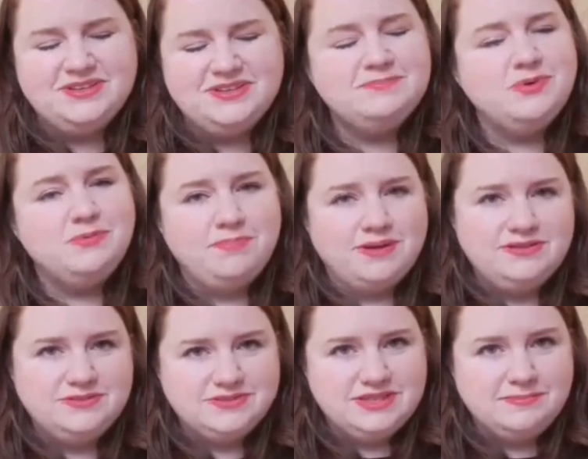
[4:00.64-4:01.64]
someone that has bought
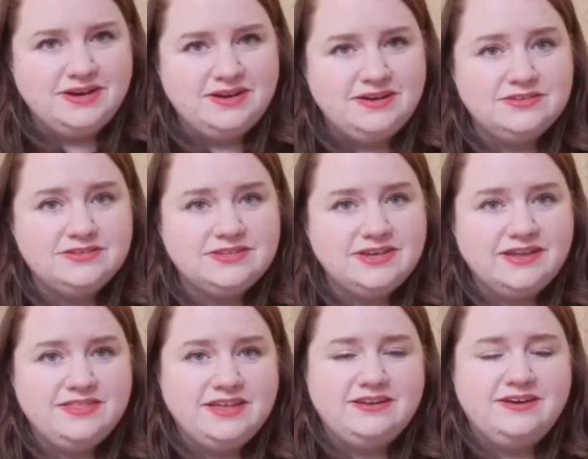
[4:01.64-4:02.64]
bundles in the past
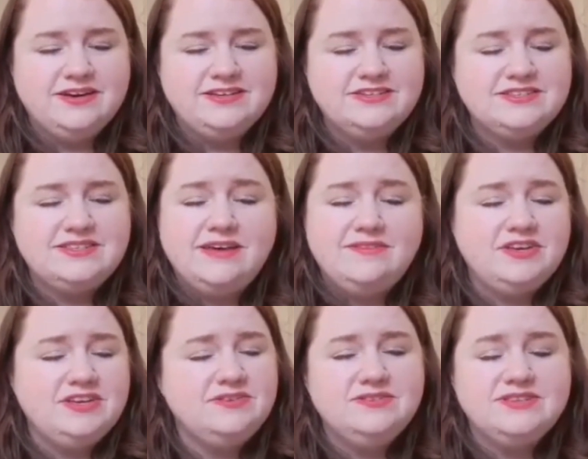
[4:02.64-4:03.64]
and then I just
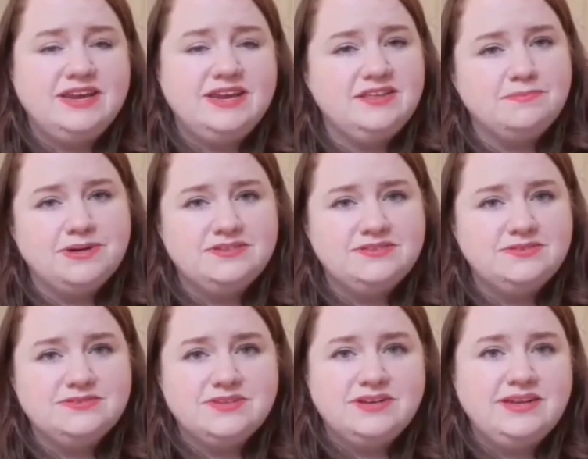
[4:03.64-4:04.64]
never use any of the
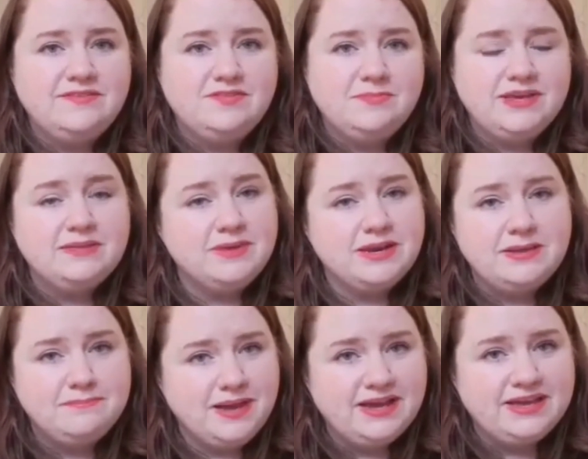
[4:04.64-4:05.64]
bundles and never make the
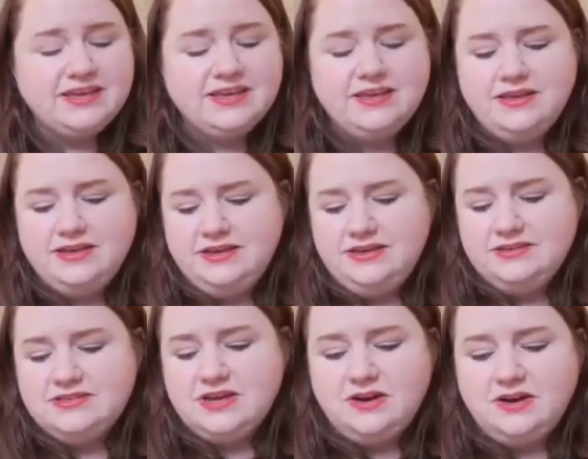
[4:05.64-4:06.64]
money back.
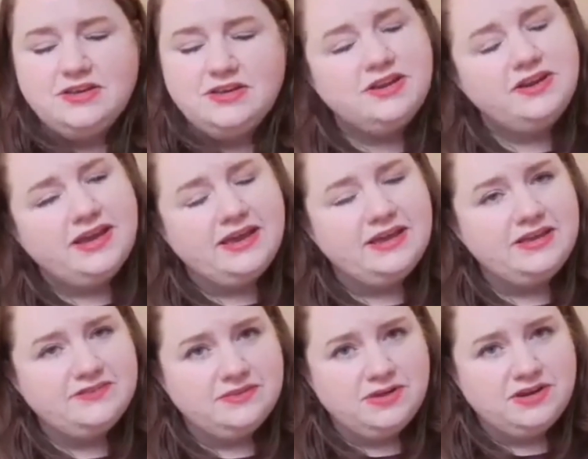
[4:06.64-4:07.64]
So are you going to get
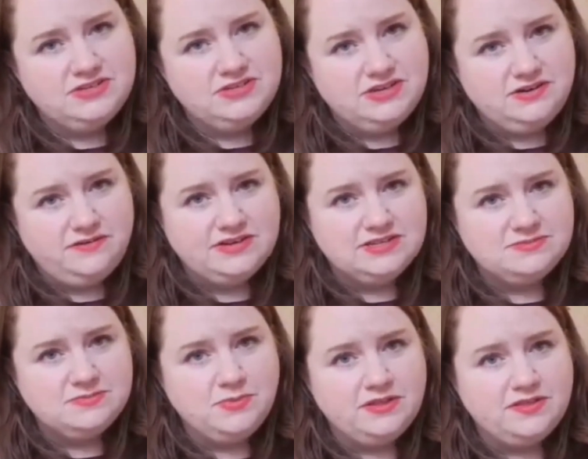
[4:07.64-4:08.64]
some kind of return on
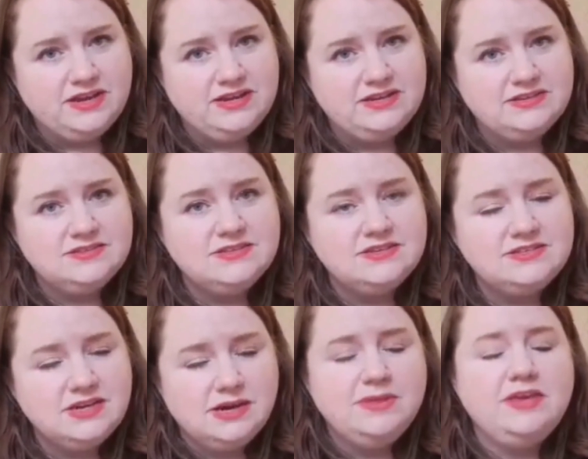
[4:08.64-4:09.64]
investment, whether that is the
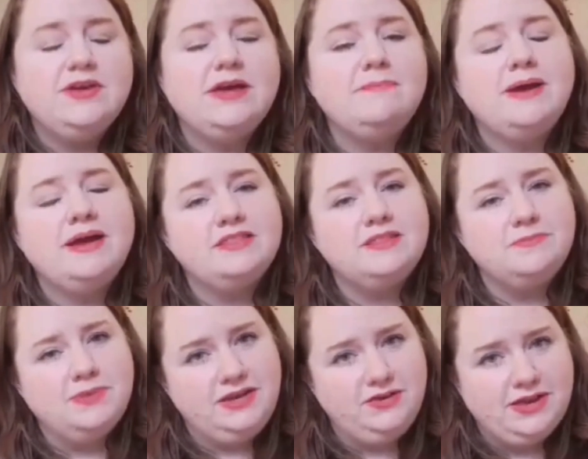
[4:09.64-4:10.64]
time that you get back,
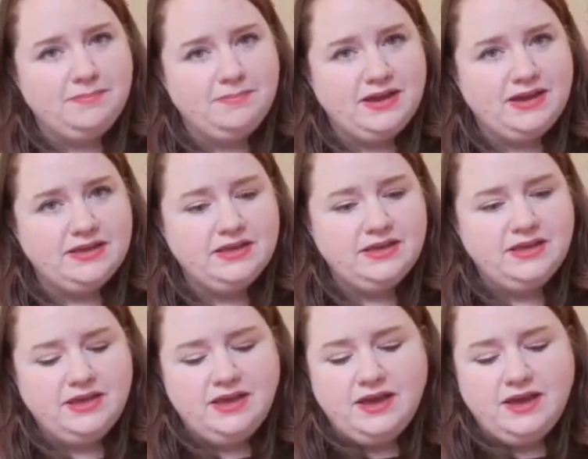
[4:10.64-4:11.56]
the money you get back,